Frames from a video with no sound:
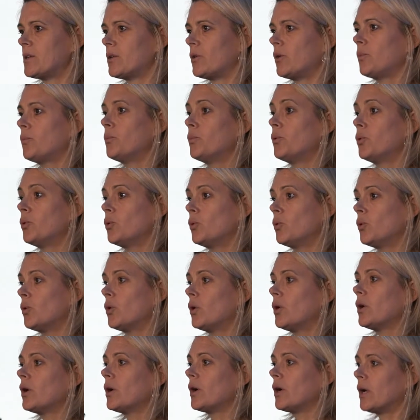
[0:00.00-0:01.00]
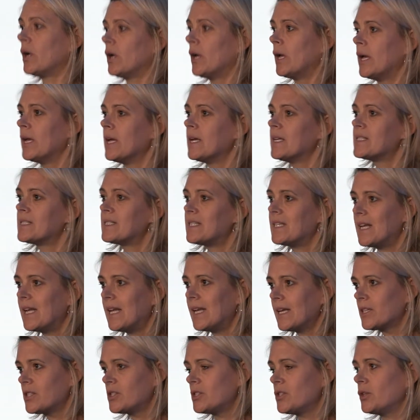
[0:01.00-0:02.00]
that the strategy we're
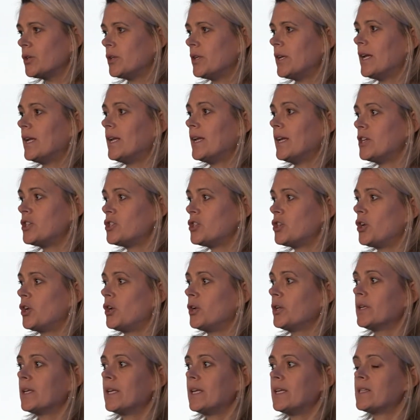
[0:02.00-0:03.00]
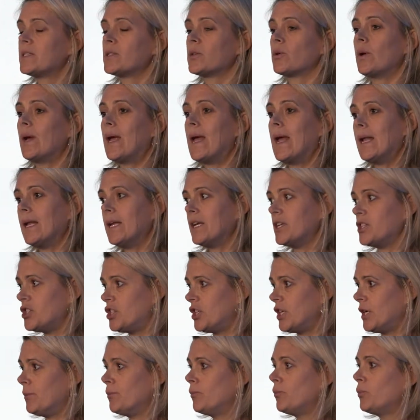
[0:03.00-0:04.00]
using to
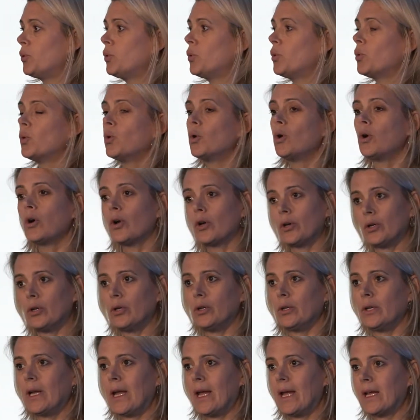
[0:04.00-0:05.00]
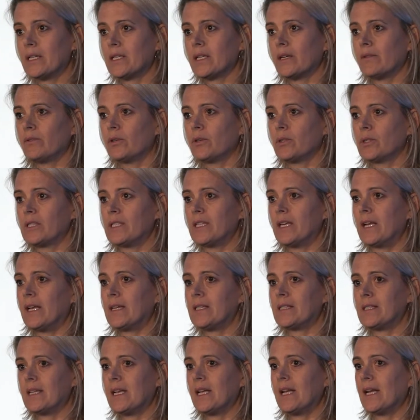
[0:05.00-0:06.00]
select the youth
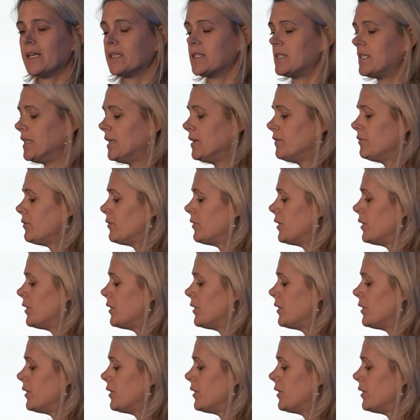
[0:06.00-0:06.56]
who